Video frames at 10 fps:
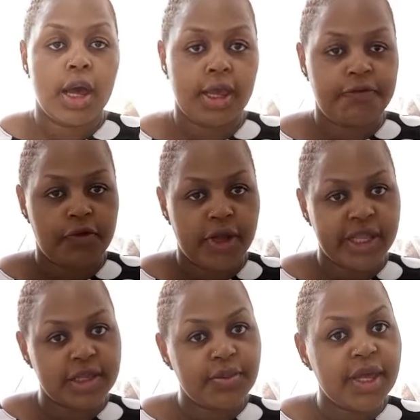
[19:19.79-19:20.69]
If you
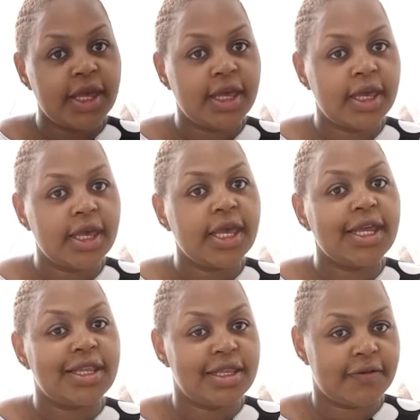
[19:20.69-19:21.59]
ask me,
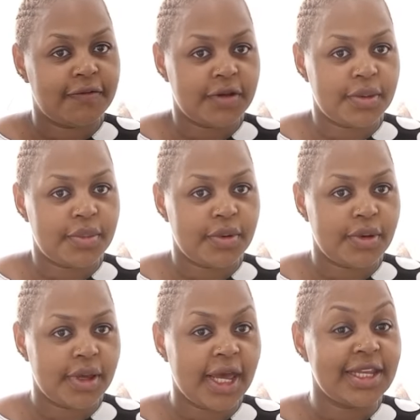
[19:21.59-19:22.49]
it's affordable
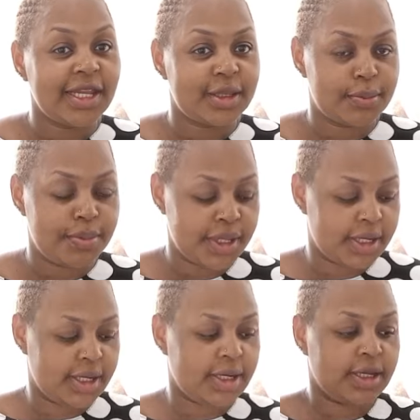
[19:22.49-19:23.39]
and it's big.
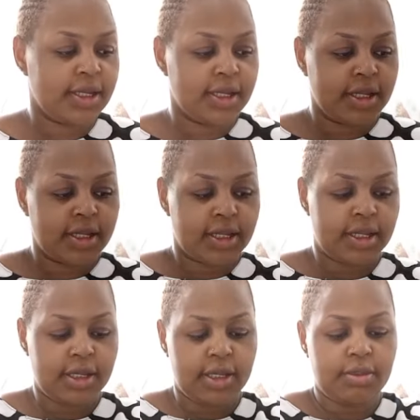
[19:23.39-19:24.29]

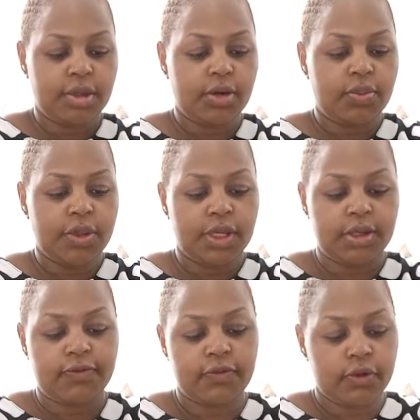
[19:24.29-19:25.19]
Let me open it
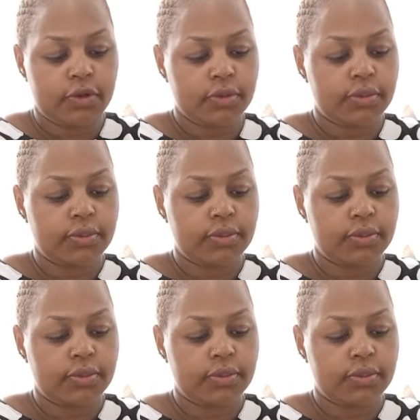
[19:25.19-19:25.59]
for you.